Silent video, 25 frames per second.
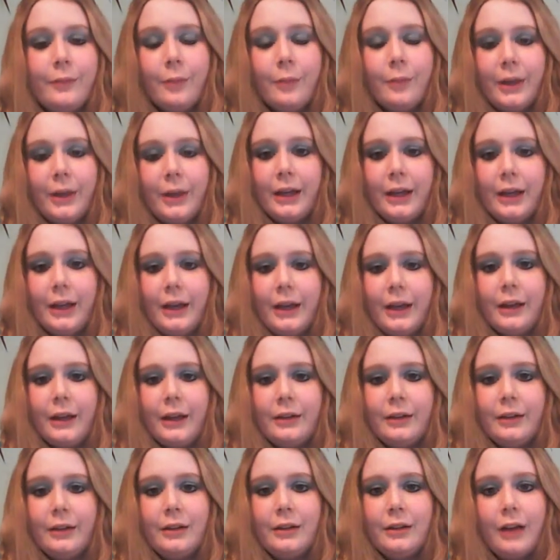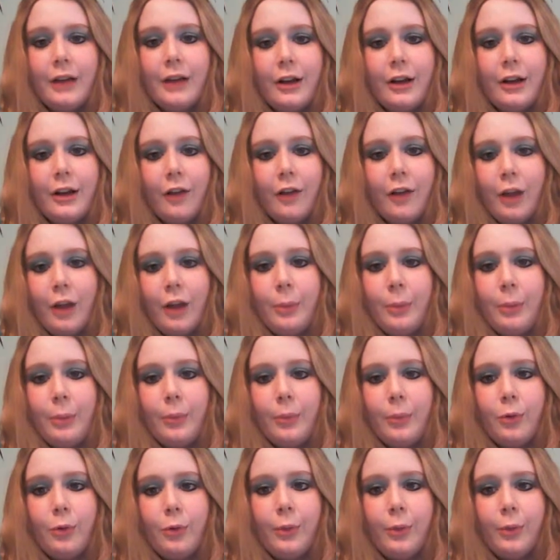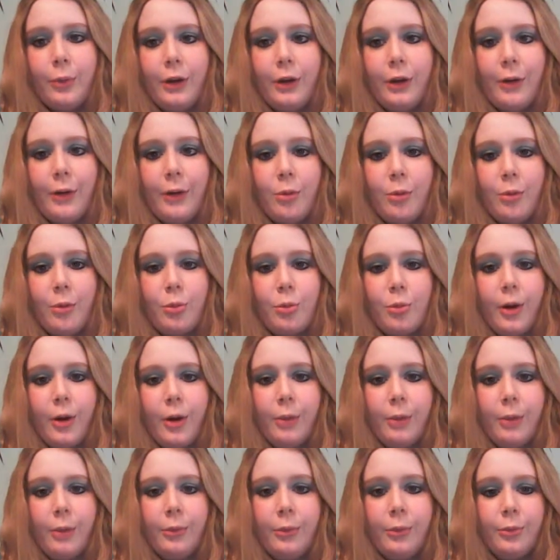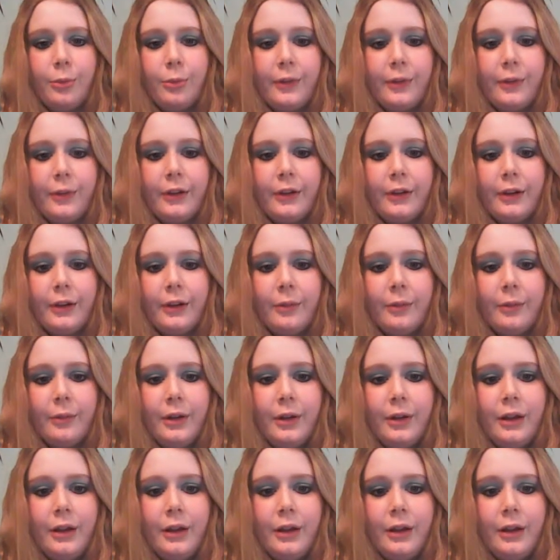But I know a lot of people normally don't have much problems with the